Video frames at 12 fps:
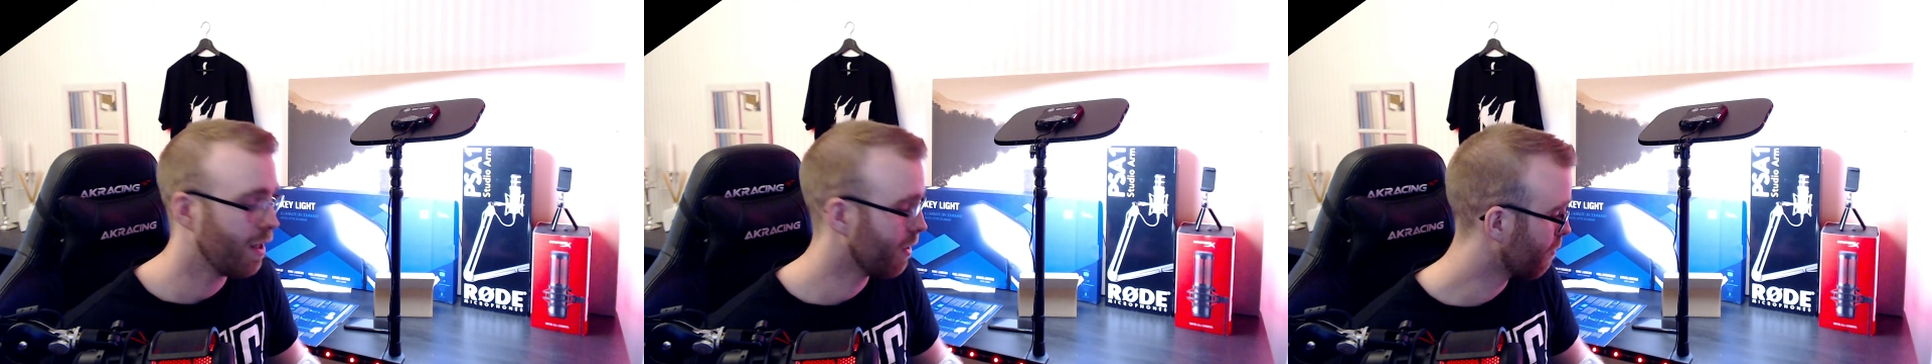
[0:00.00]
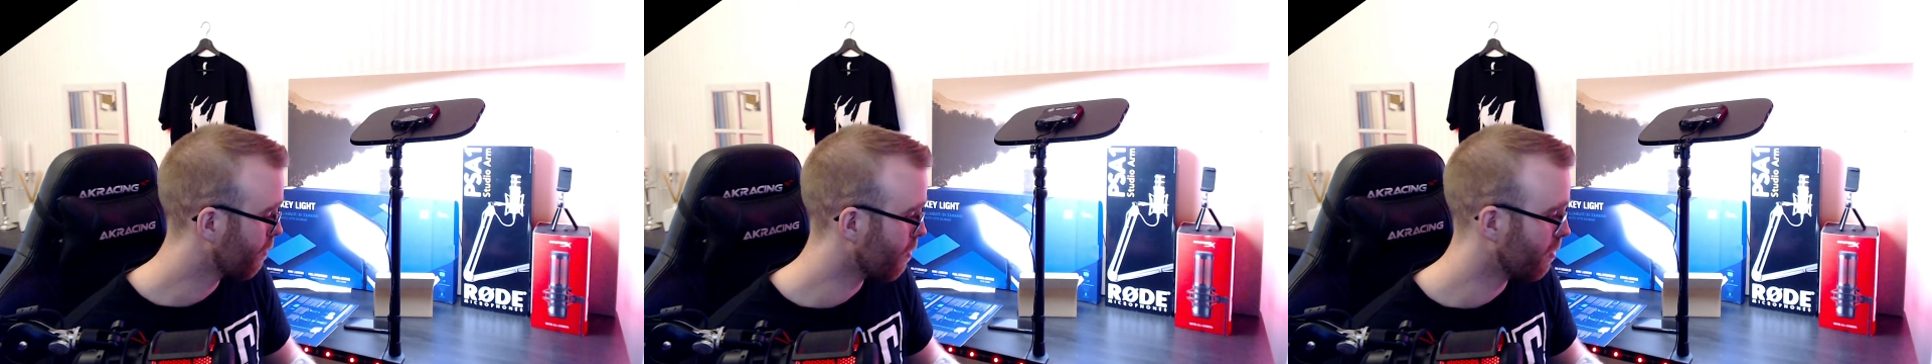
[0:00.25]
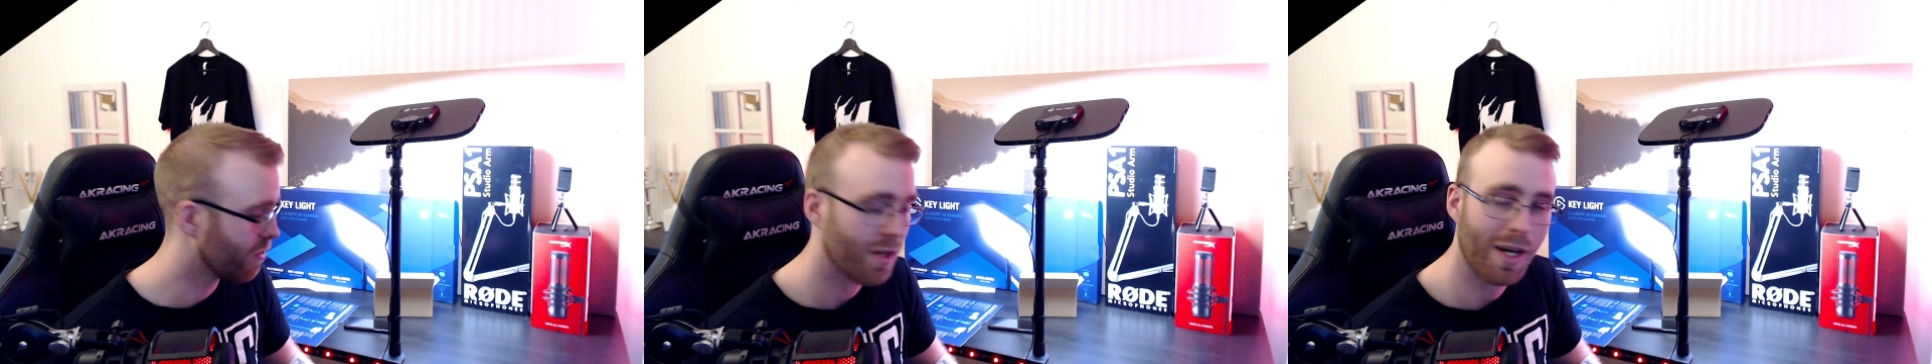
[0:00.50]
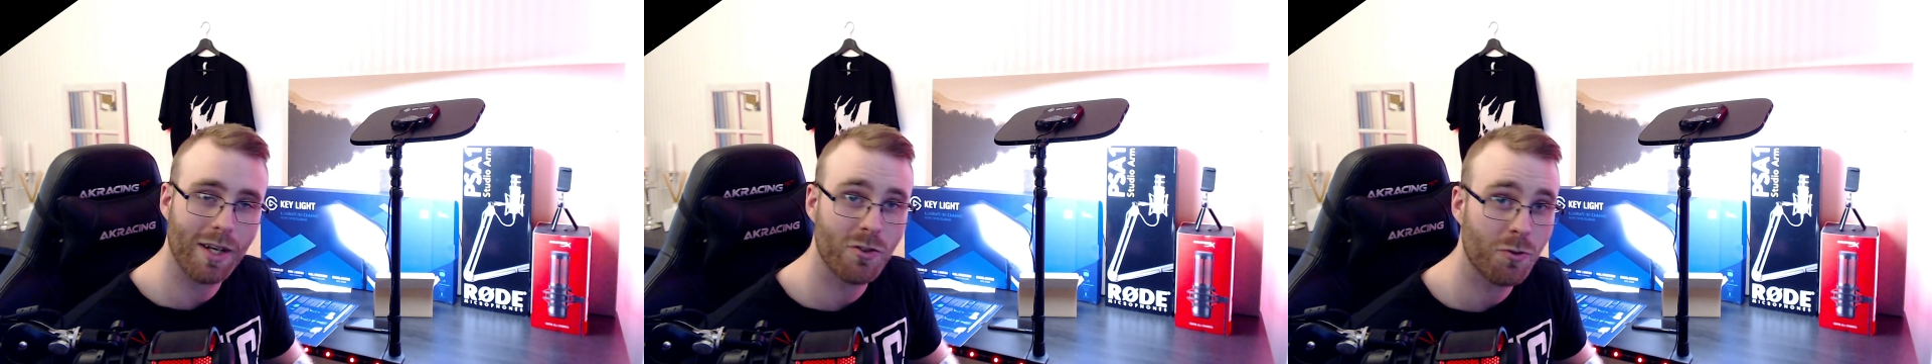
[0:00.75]
And of course,
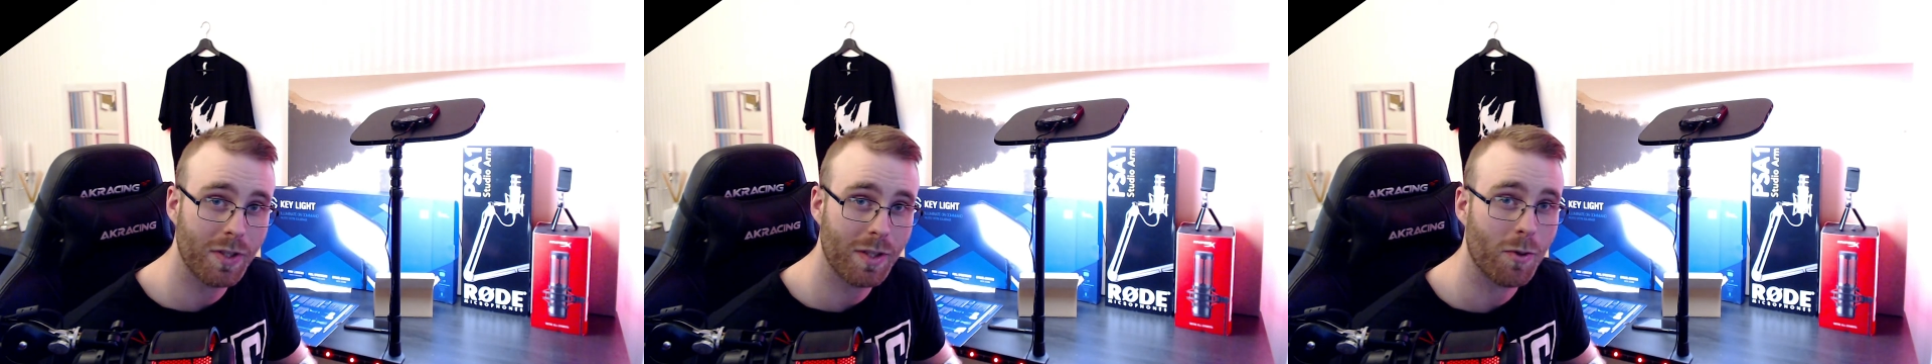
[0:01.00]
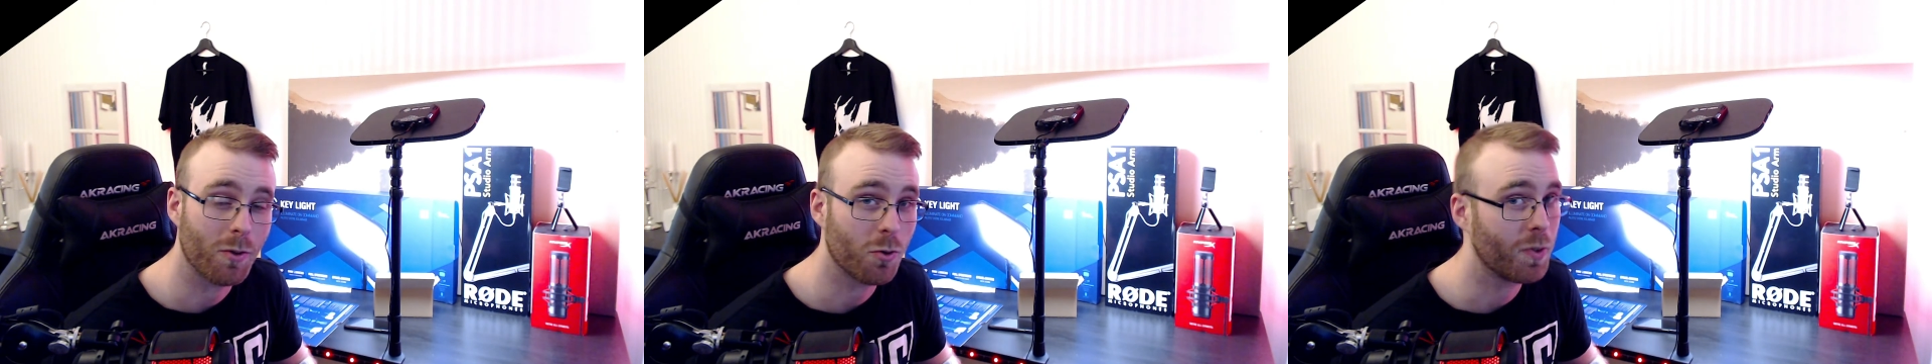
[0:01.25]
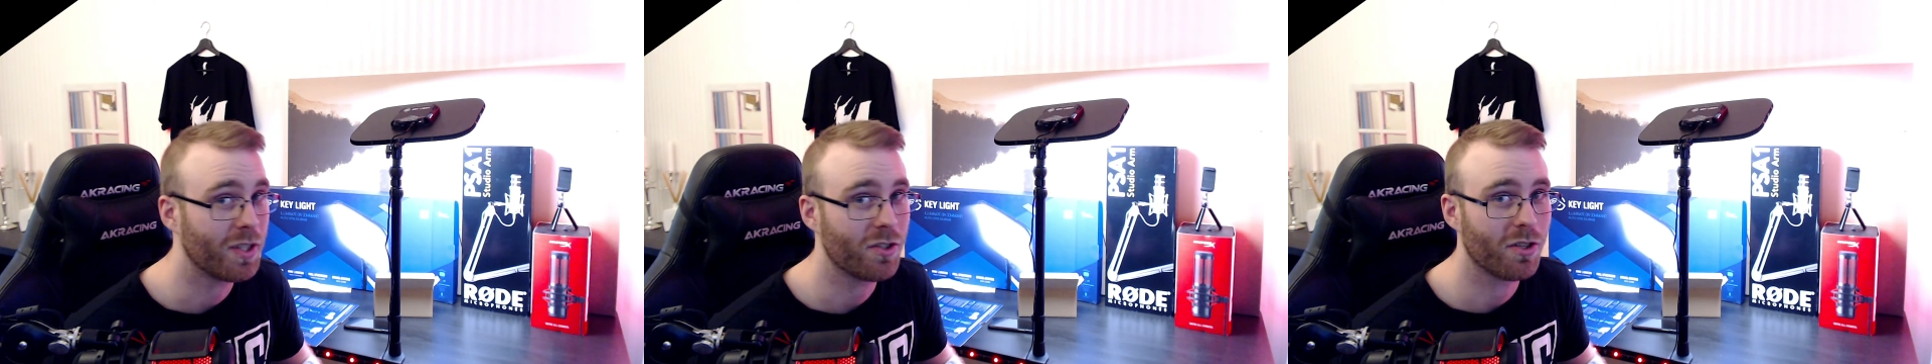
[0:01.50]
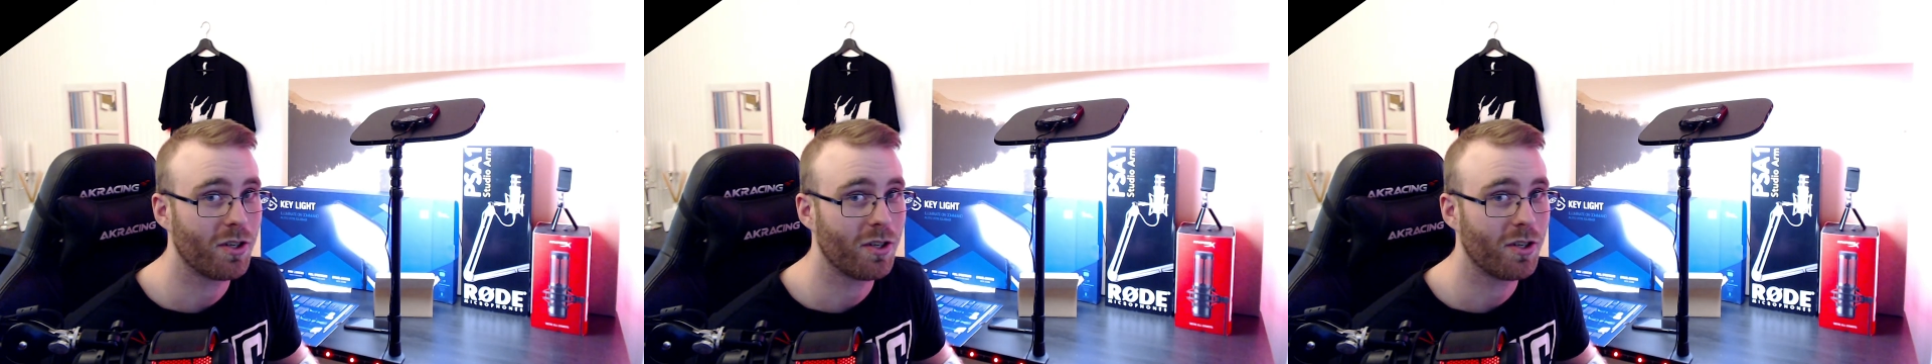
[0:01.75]
I stream on Twitch